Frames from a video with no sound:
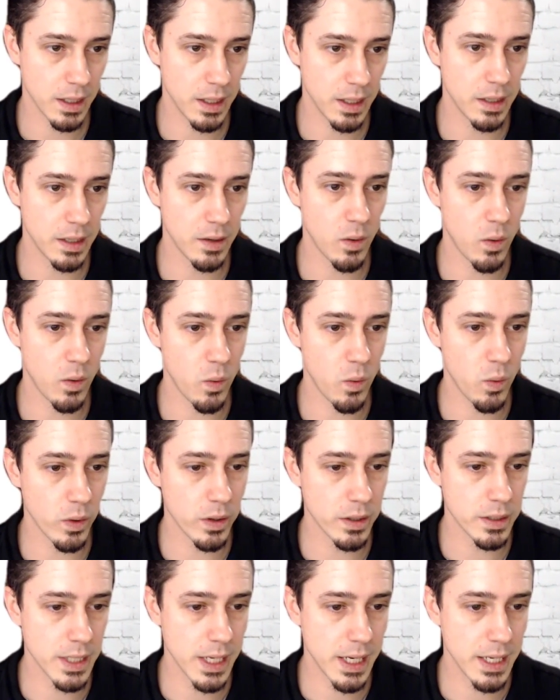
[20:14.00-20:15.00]
And again,
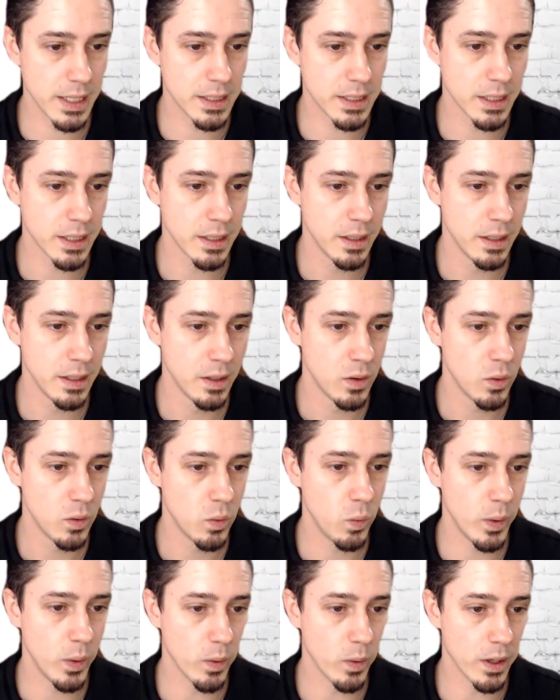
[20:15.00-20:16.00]
order date,
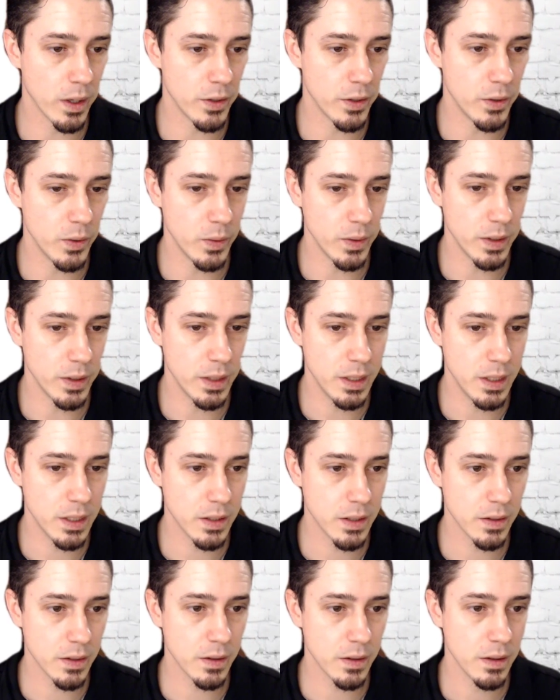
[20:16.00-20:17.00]
we want to do
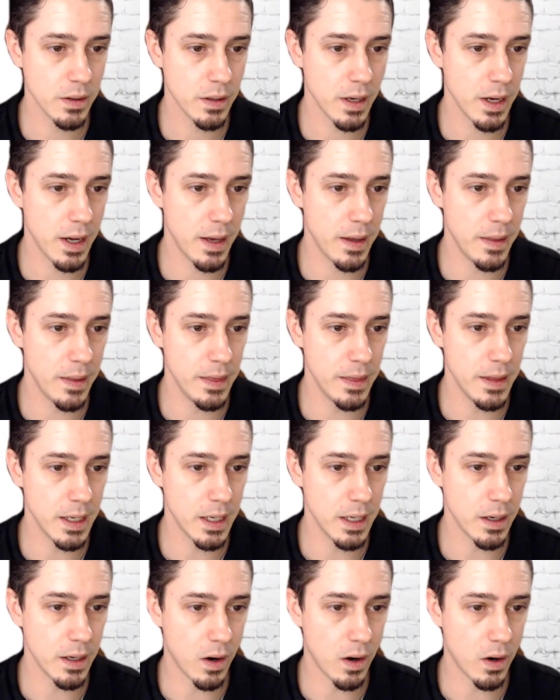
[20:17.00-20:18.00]
year and
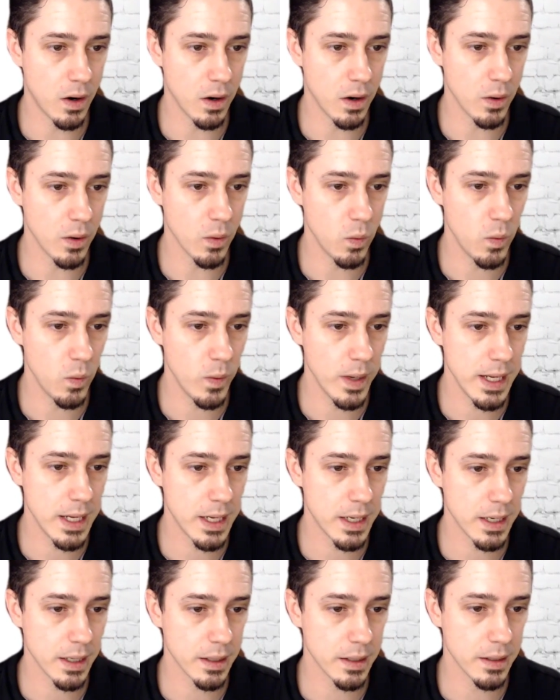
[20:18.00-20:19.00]
then our
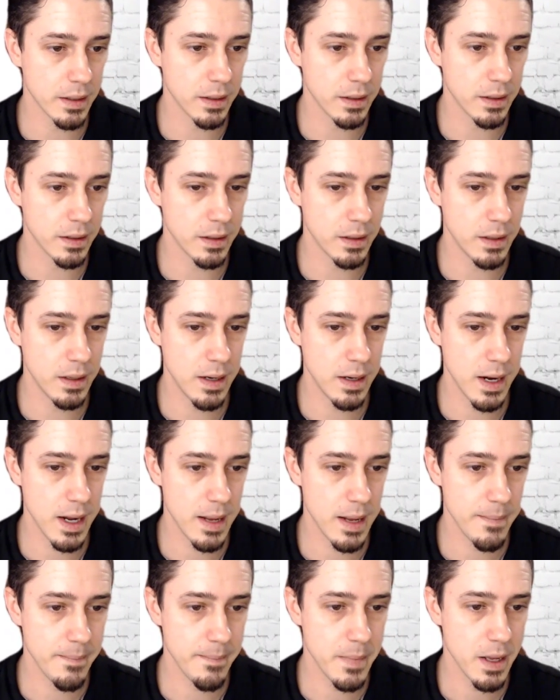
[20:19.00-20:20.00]
week
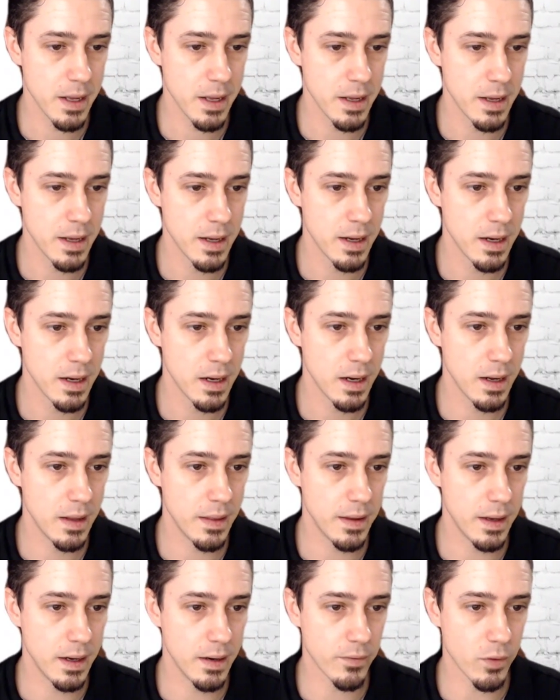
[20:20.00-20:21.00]
name,
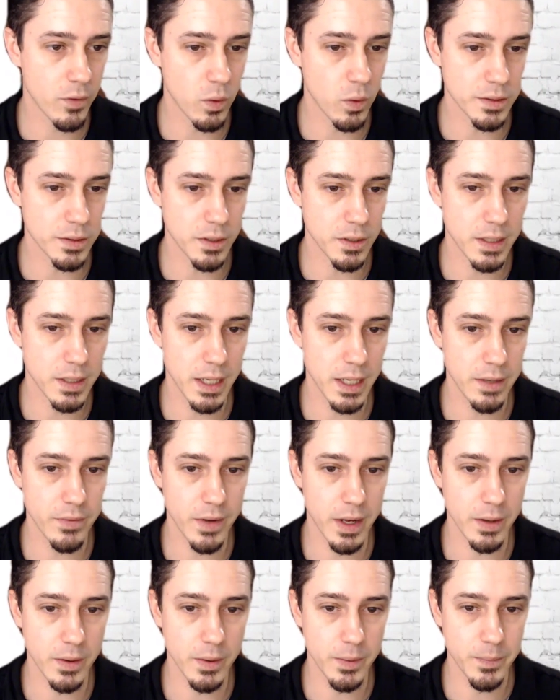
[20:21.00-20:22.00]
and then of course our
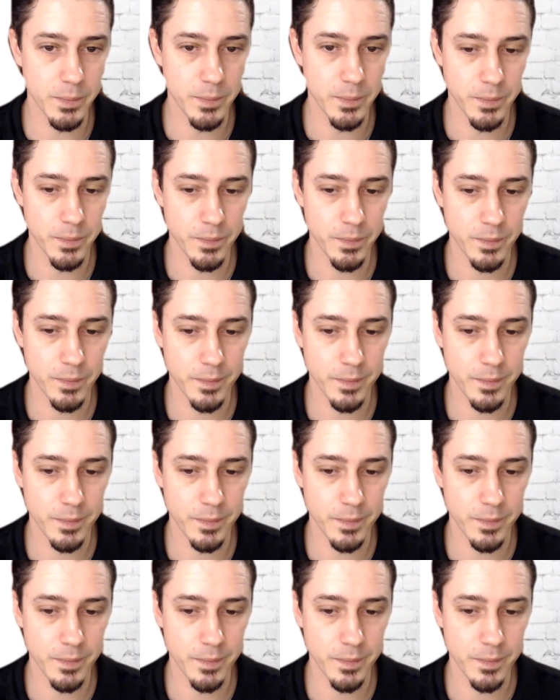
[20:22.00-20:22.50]
date value.